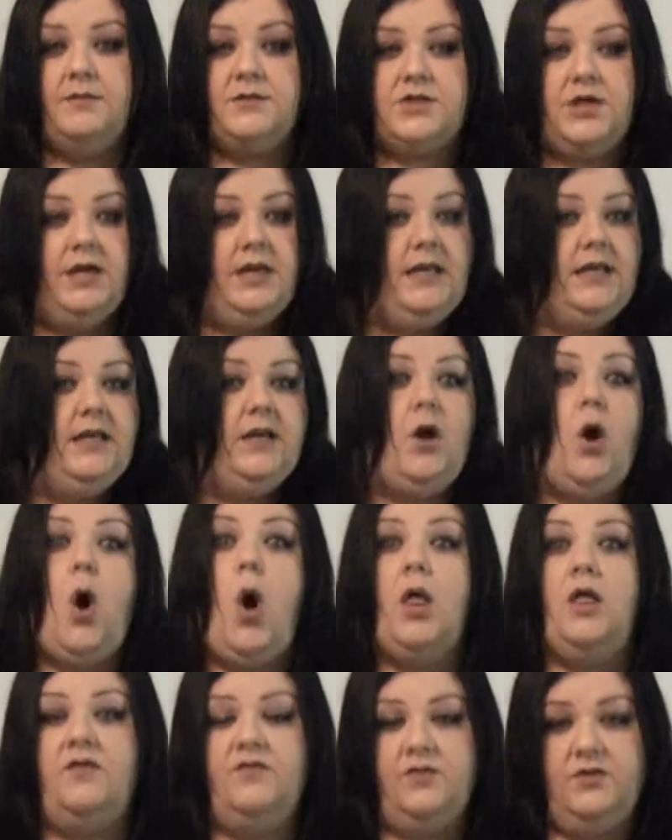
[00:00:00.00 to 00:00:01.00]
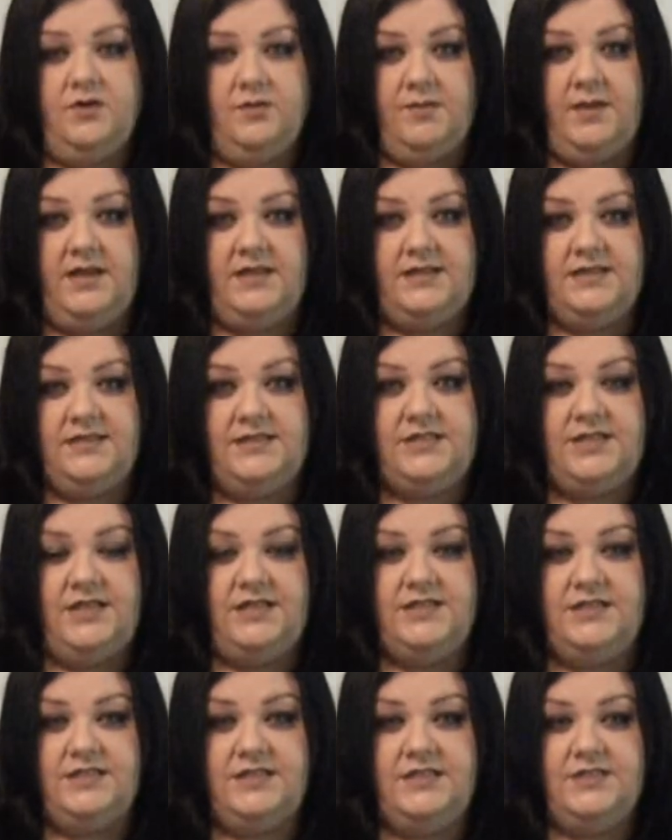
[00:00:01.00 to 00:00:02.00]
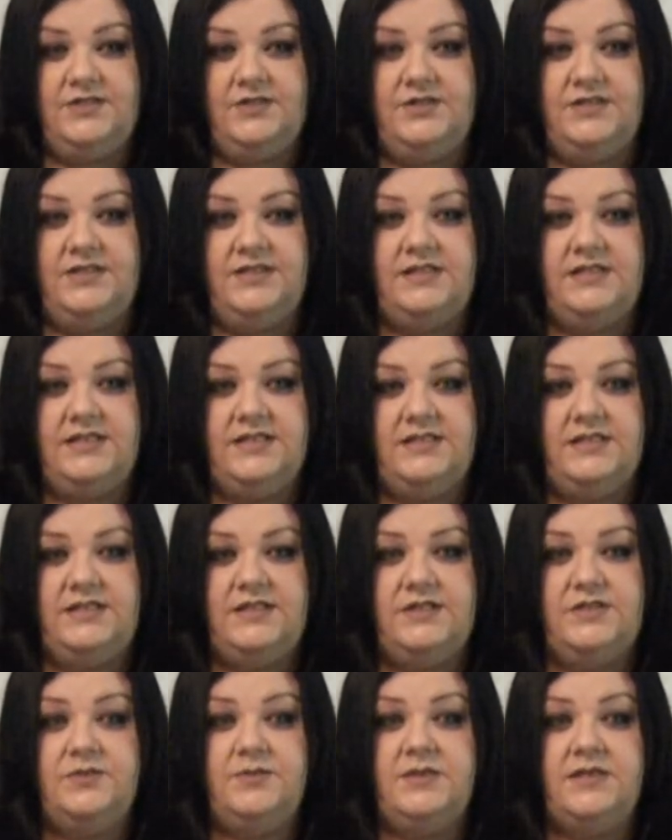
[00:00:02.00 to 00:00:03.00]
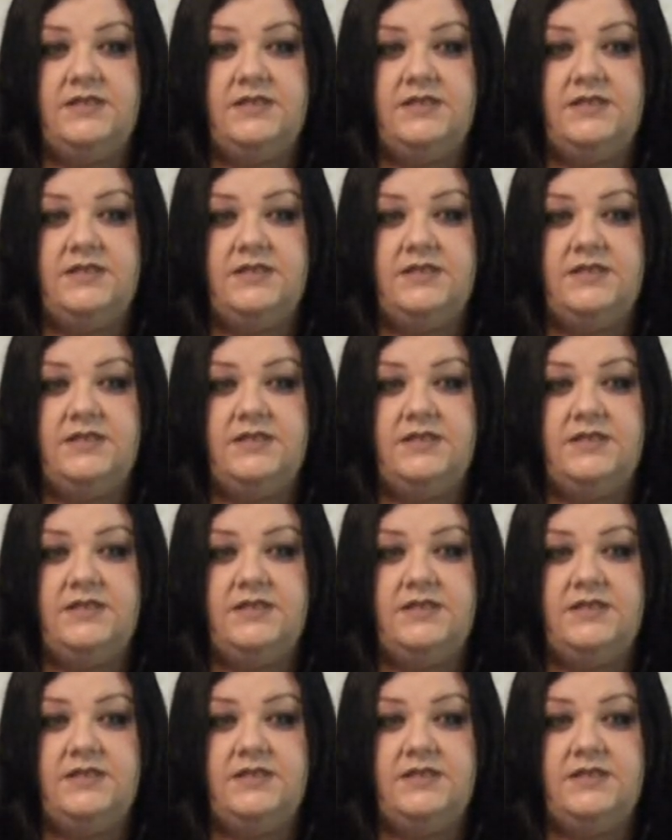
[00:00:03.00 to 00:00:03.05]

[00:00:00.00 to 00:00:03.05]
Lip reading: I'm trying to get all of you to make these changes and do these things too,